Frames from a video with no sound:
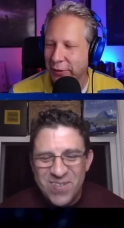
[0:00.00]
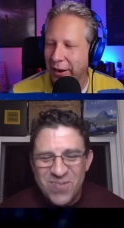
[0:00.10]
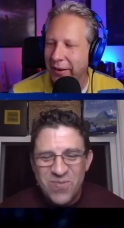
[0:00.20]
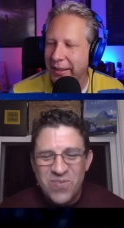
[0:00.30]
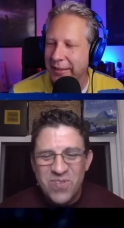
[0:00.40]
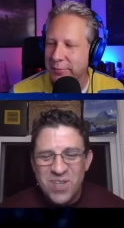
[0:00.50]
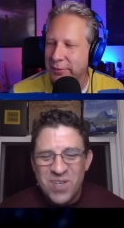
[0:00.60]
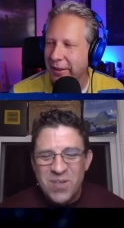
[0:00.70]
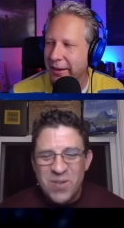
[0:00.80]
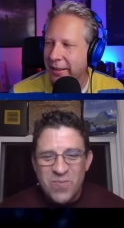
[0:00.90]
Speaker 1: for. All right, let's move
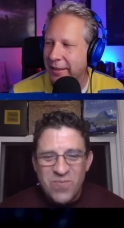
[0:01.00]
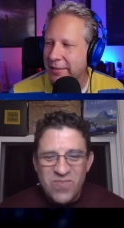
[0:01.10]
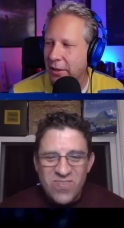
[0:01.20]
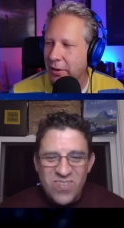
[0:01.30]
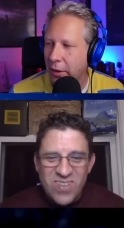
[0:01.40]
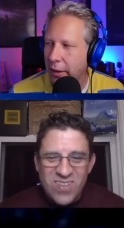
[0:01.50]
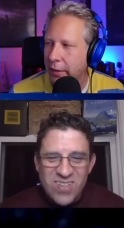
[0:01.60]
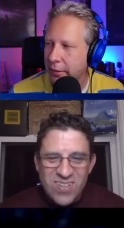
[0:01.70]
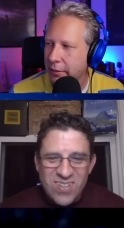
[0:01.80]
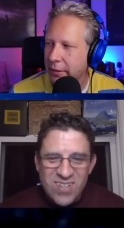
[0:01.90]
on. So uh,
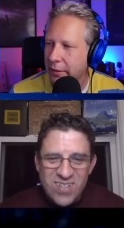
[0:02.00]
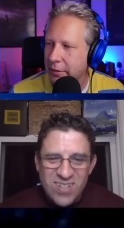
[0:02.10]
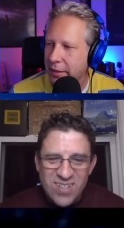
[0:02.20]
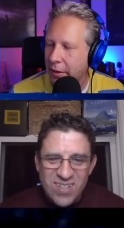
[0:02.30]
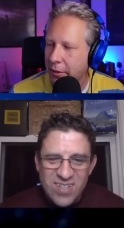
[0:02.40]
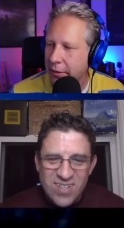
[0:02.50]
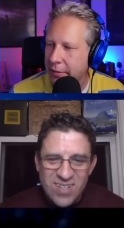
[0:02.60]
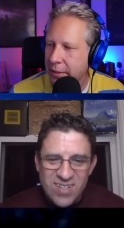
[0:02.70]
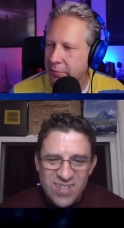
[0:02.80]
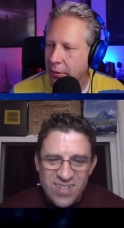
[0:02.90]
it, it looks Sauron,
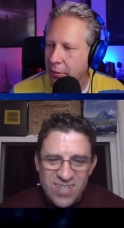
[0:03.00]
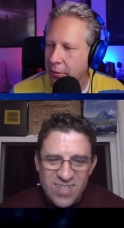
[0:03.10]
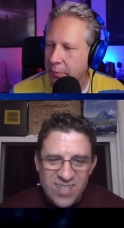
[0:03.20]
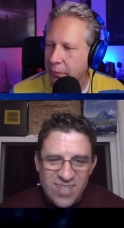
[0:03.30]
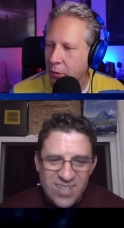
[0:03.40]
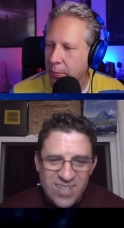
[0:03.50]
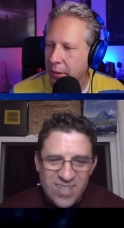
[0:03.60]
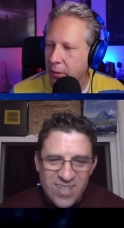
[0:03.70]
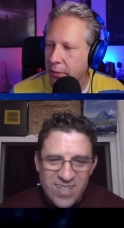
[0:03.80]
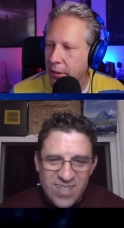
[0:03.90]
same Sauron as before, but here